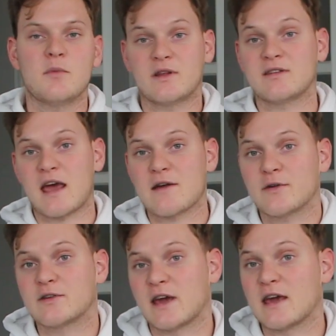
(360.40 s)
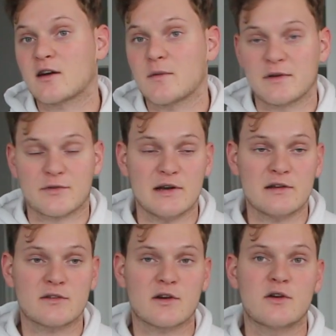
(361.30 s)
But this average income is really
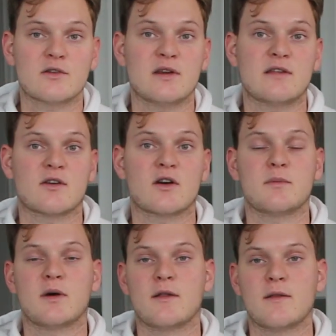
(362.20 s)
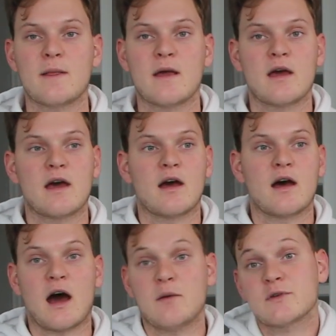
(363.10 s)
just going to determine
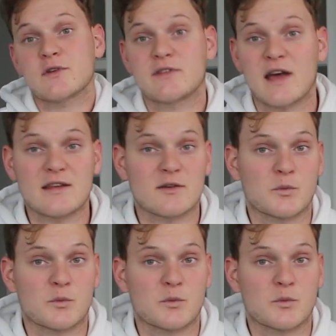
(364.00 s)
how much your site is